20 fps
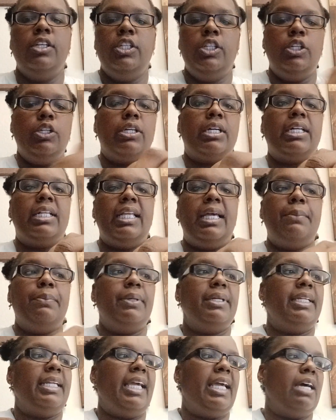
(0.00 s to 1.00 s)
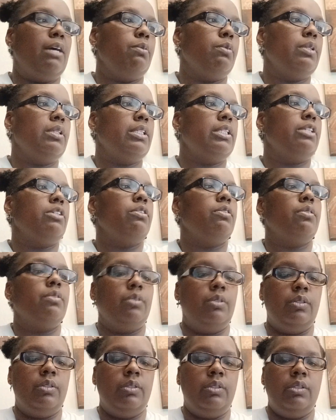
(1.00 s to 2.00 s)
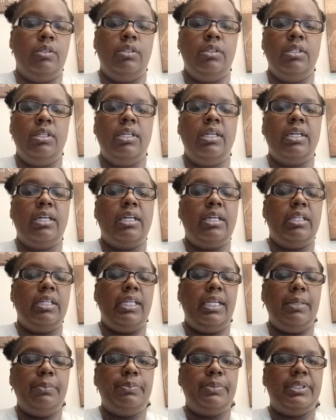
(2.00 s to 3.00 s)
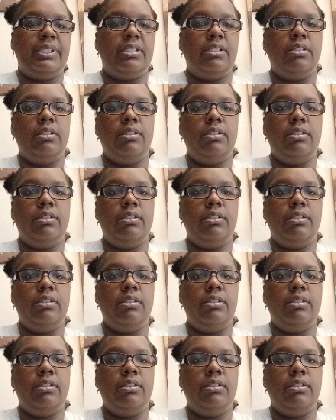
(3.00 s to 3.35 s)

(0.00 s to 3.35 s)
You clamp it down with little clips.